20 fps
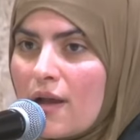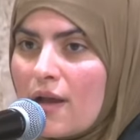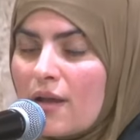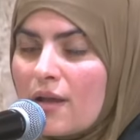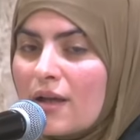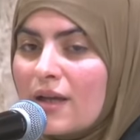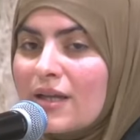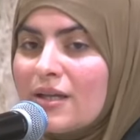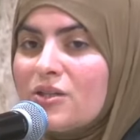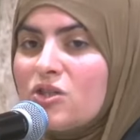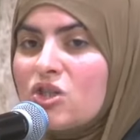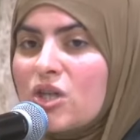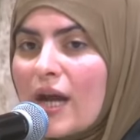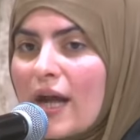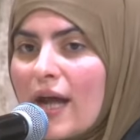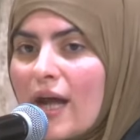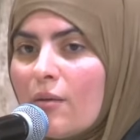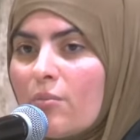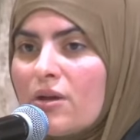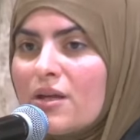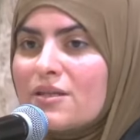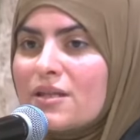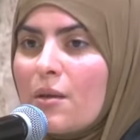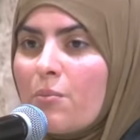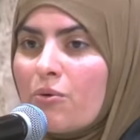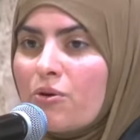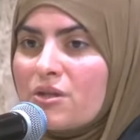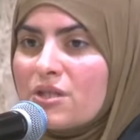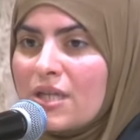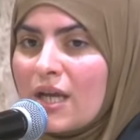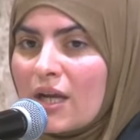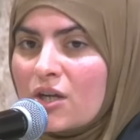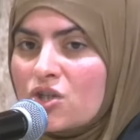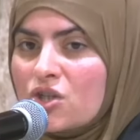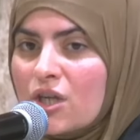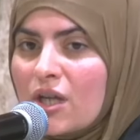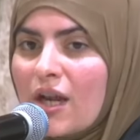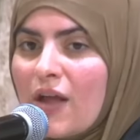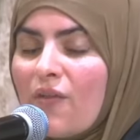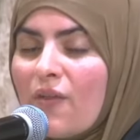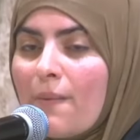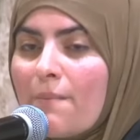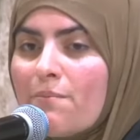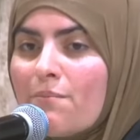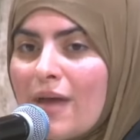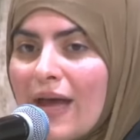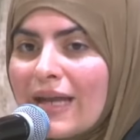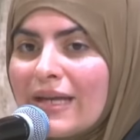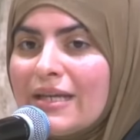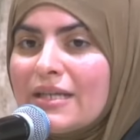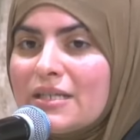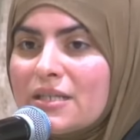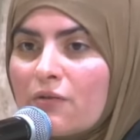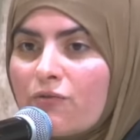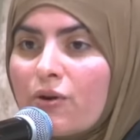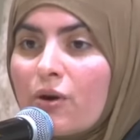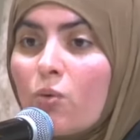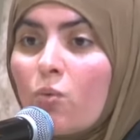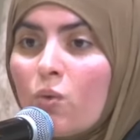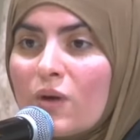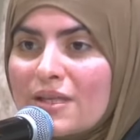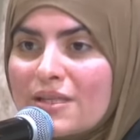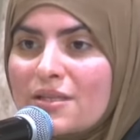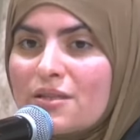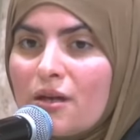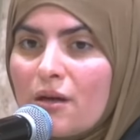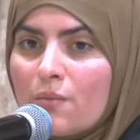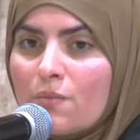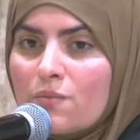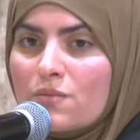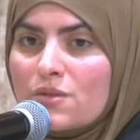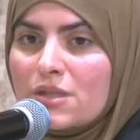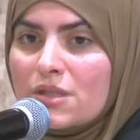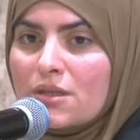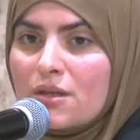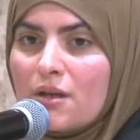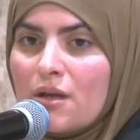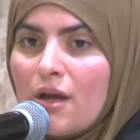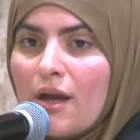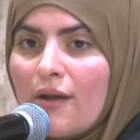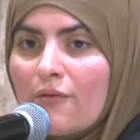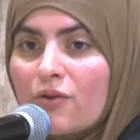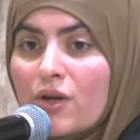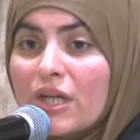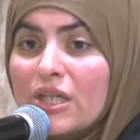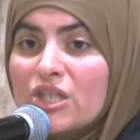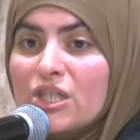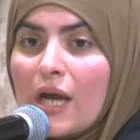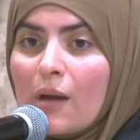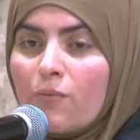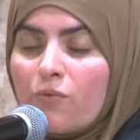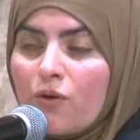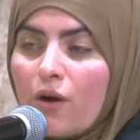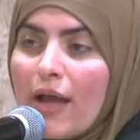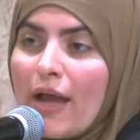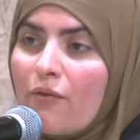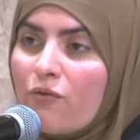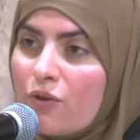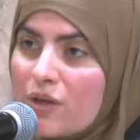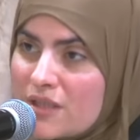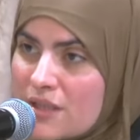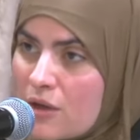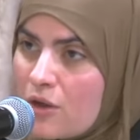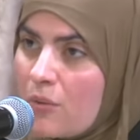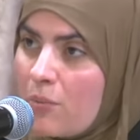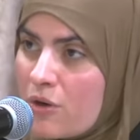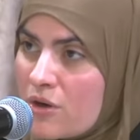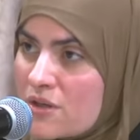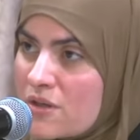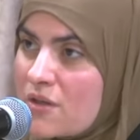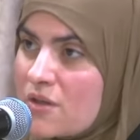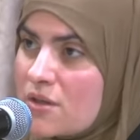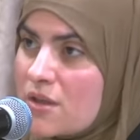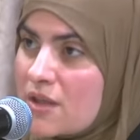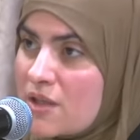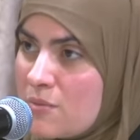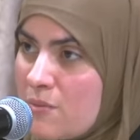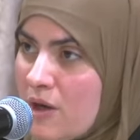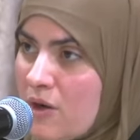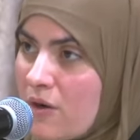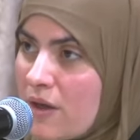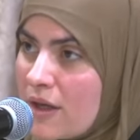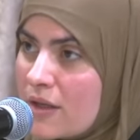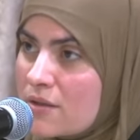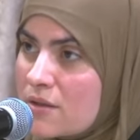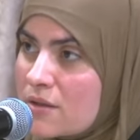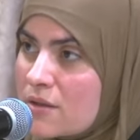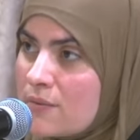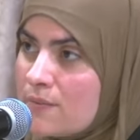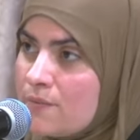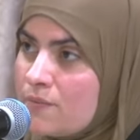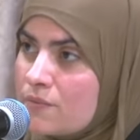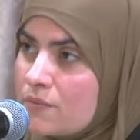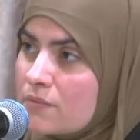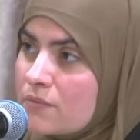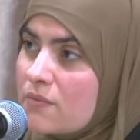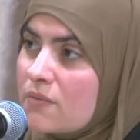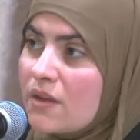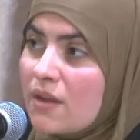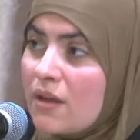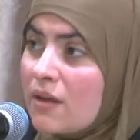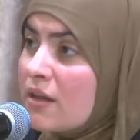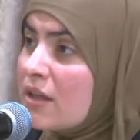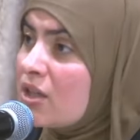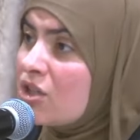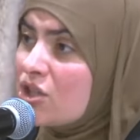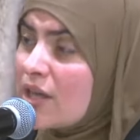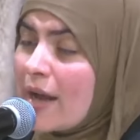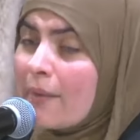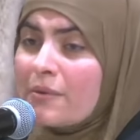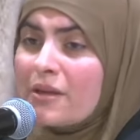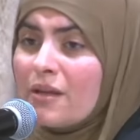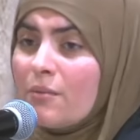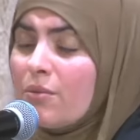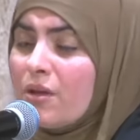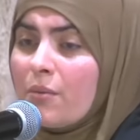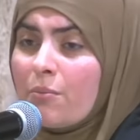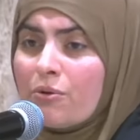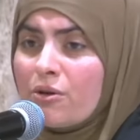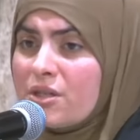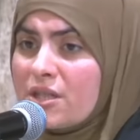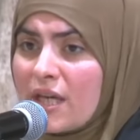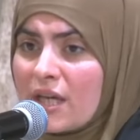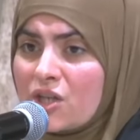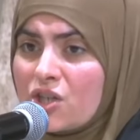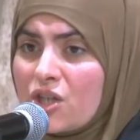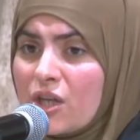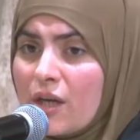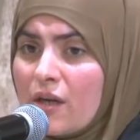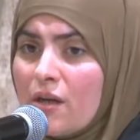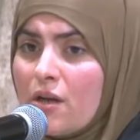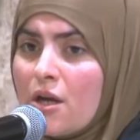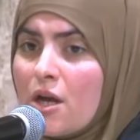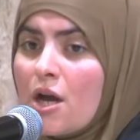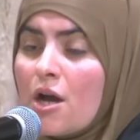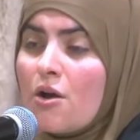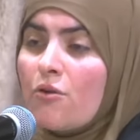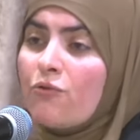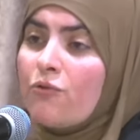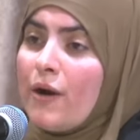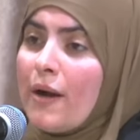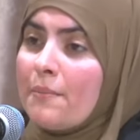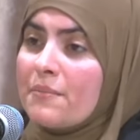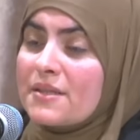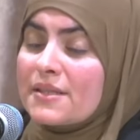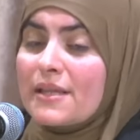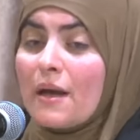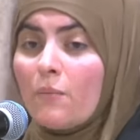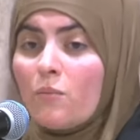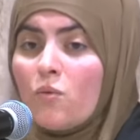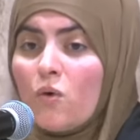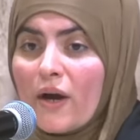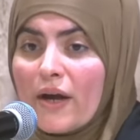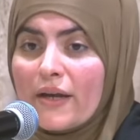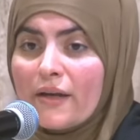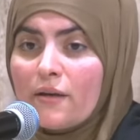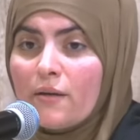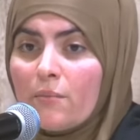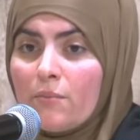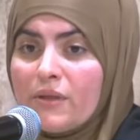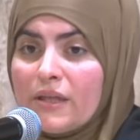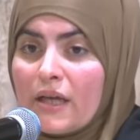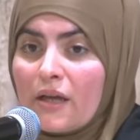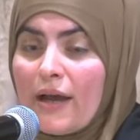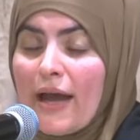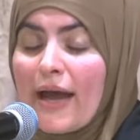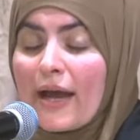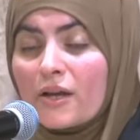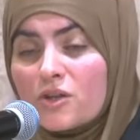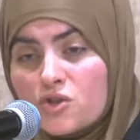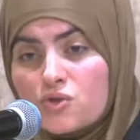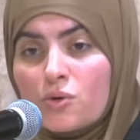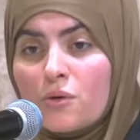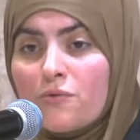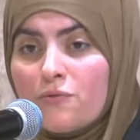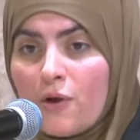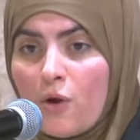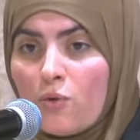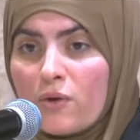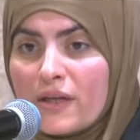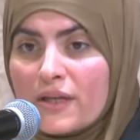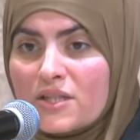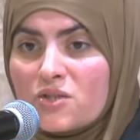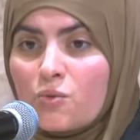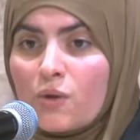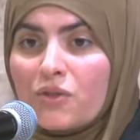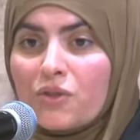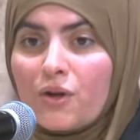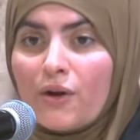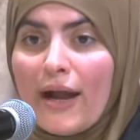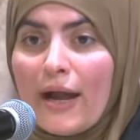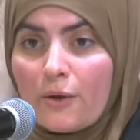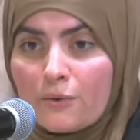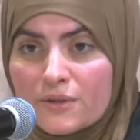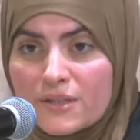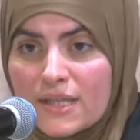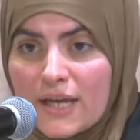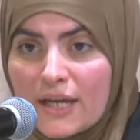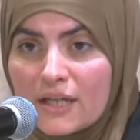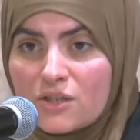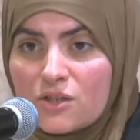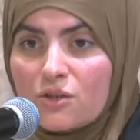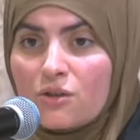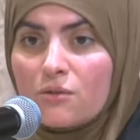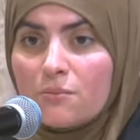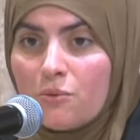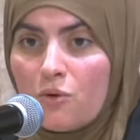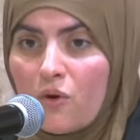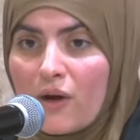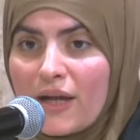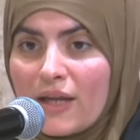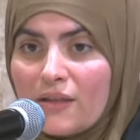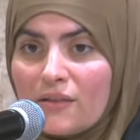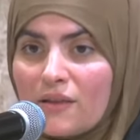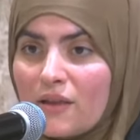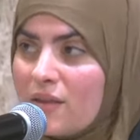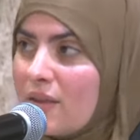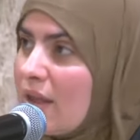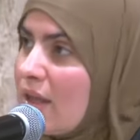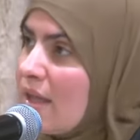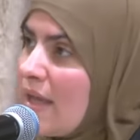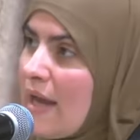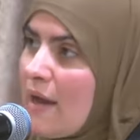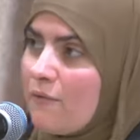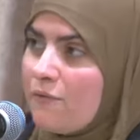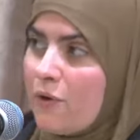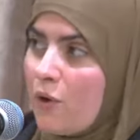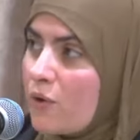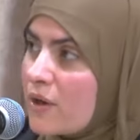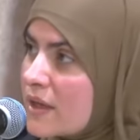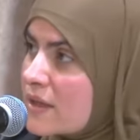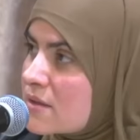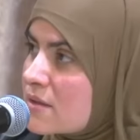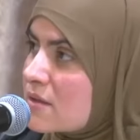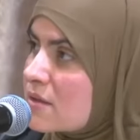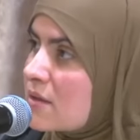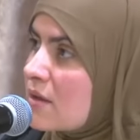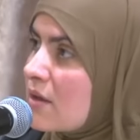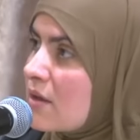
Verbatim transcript: Hijab is a protection in the many different wisdoms of hijab for every single person's experience. Hijab can be a protection from someone being extra focused with their outside to the point that they can't focus